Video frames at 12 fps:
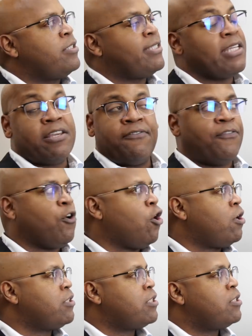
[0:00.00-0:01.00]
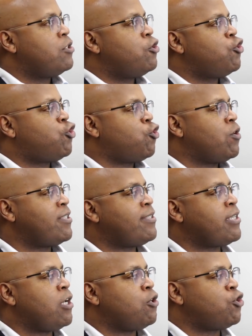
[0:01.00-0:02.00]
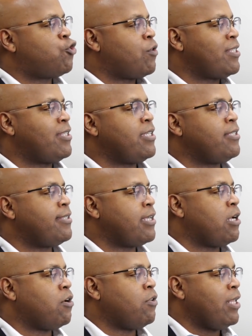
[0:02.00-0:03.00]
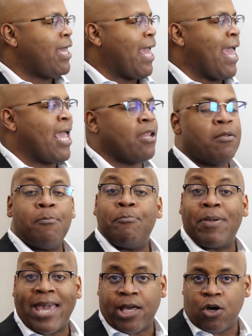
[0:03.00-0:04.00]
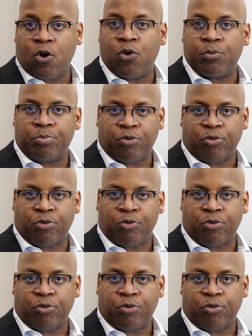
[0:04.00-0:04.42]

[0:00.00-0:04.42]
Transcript: default, short sale, trustee sale, and bank-owned